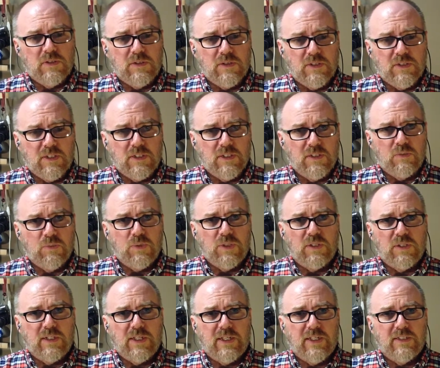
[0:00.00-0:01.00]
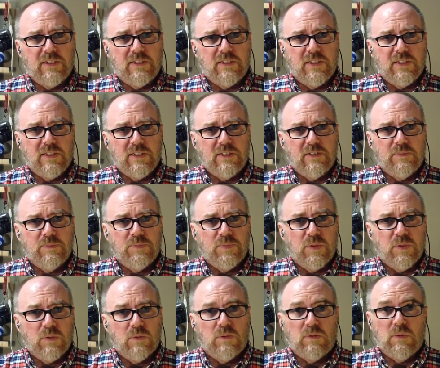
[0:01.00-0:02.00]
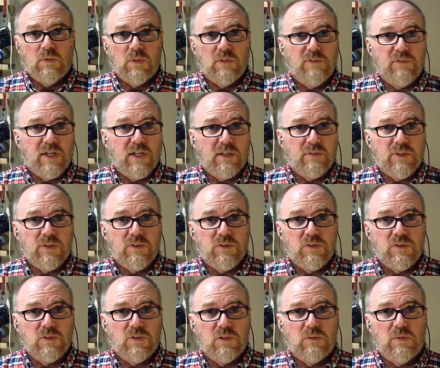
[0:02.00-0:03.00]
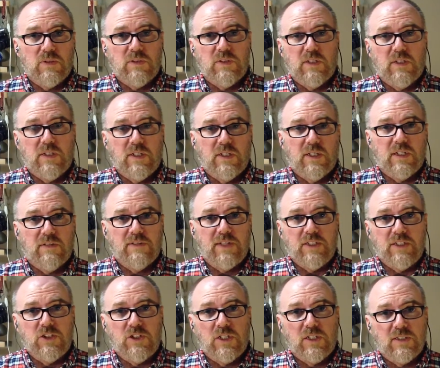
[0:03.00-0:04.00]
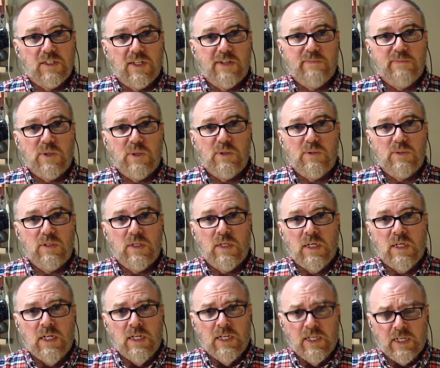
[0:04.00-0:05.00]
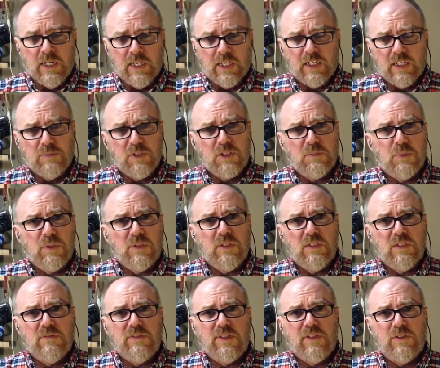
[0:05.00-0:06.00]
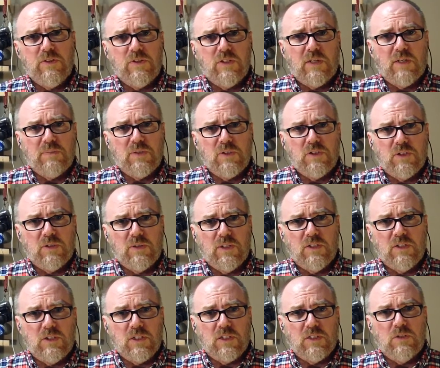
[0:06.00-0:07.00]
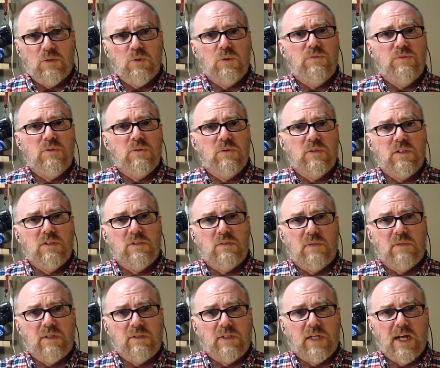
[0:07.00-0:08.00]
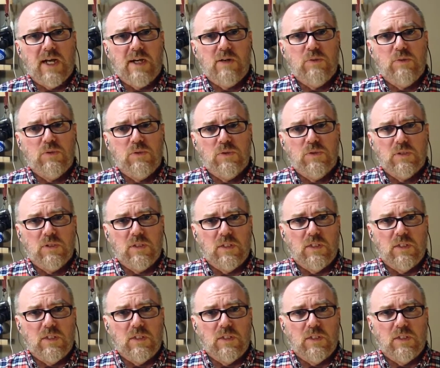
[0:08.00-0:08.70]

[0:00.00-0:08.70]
dealing with that coronavirus, so we're still in kind of that shutdown mode. And I'm just putting these videos up to show that you can do a few things around the house,